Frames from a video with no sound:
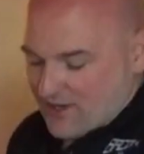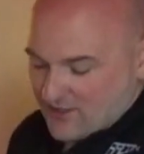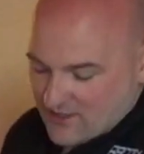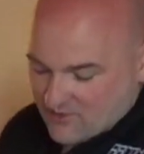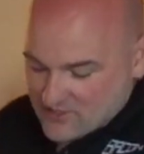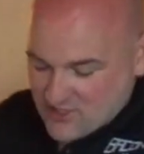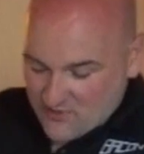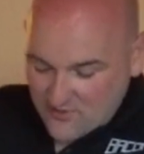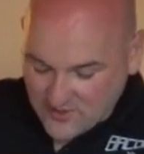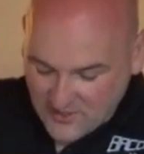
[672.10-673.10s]
and leave
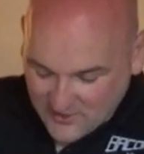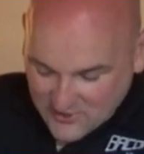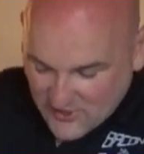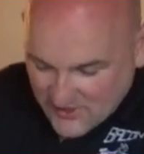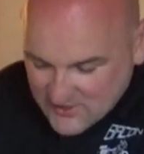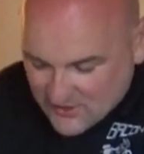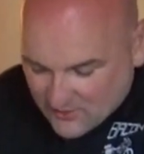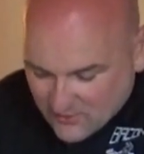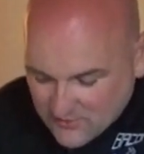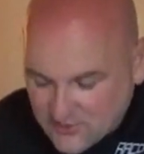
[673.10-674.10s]
yourself, if you can, just a nice
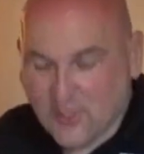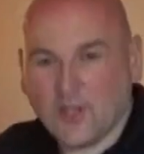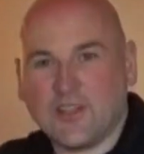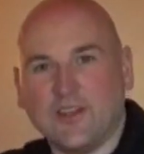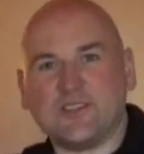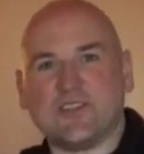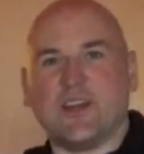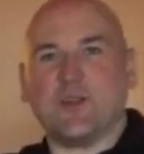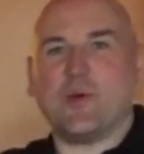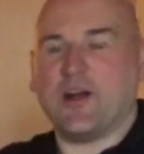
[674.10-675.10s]
little slot down the side
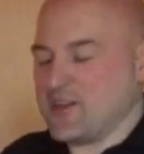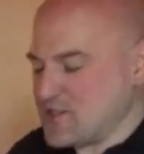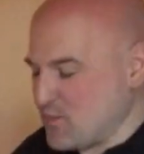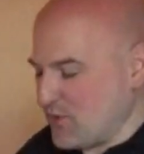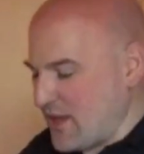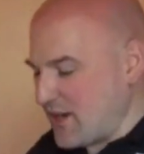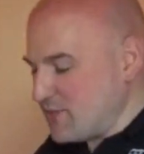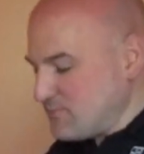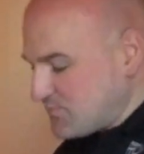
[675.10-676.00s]
of the pannier to put that in.